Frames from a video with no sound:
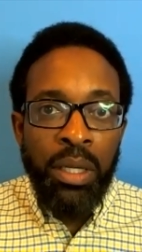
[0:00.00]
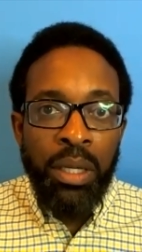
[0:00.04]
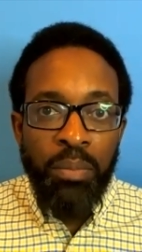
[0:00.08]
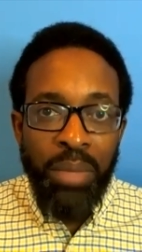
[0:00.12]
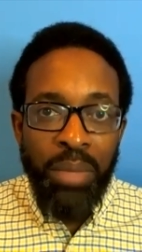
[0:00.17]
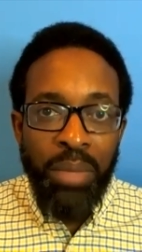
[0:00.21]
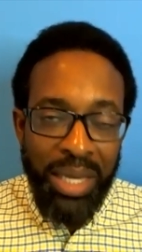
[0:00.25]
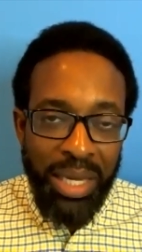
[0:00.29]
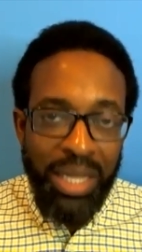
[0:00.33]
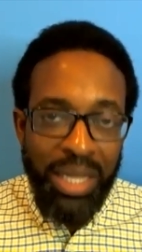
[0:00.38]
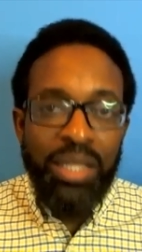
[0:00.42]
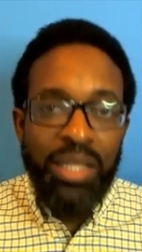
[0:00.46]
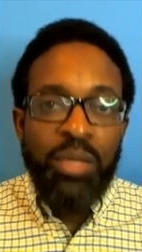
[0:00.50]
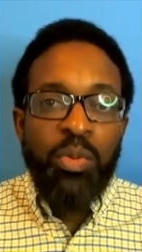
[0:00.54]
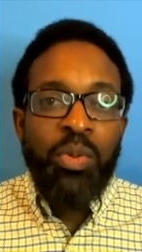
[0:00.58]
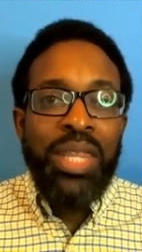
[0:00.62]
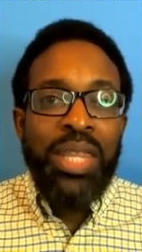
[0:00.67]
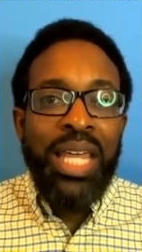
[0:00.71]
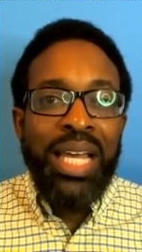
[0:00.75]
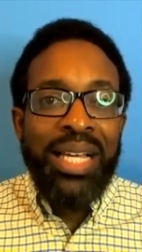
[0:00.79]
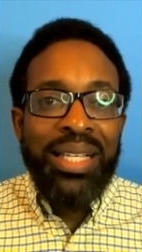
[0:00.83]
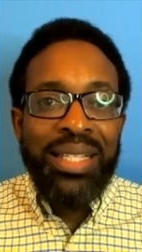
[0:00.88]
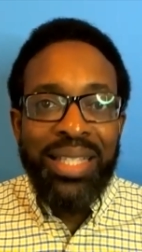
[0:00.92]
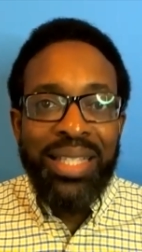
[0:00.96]
Begins with
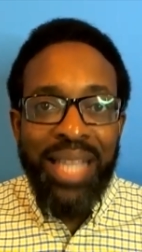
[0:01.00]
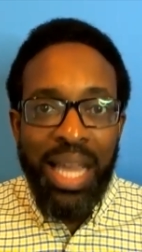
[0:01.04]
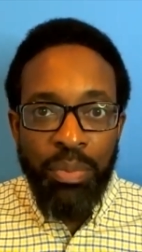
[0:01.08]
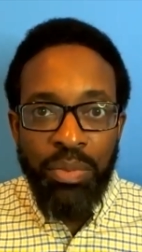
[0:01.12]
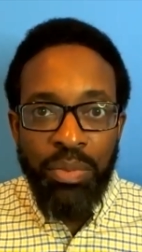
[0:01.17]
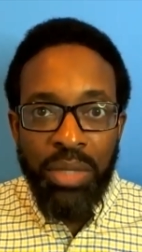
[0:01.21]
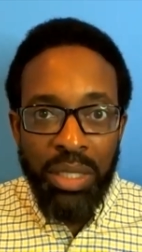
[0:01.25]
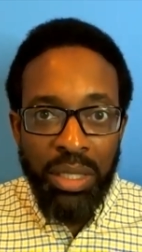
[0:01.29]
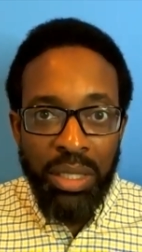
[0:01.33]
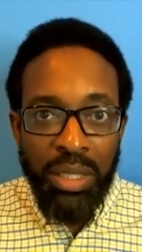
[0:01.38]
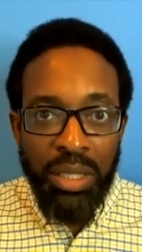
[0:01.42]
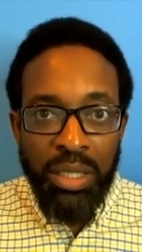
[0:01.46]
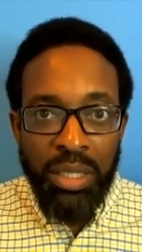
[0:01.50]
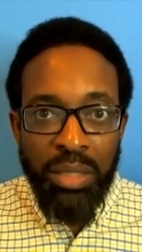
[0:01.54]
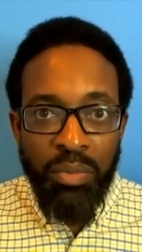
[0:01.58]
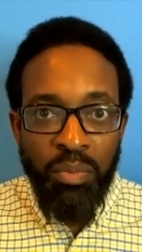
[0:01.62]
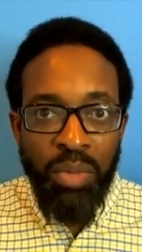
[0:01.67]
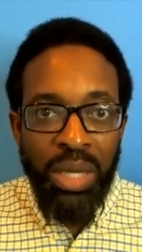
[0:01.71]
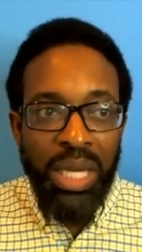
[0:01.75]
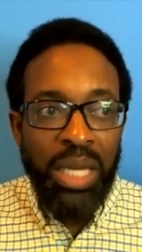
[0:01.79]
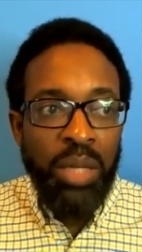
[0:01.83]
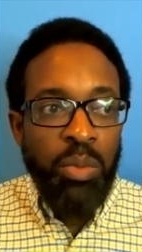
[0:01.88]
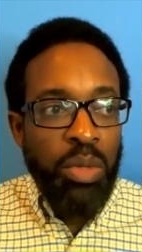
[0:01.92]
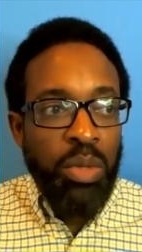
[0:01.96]
acceptance,
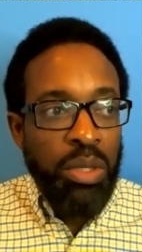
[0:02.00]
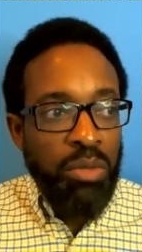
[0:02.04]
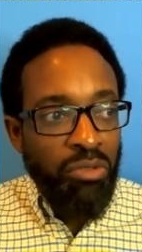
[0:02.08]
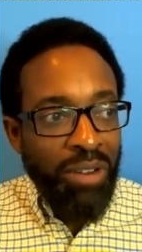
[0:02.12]
begins with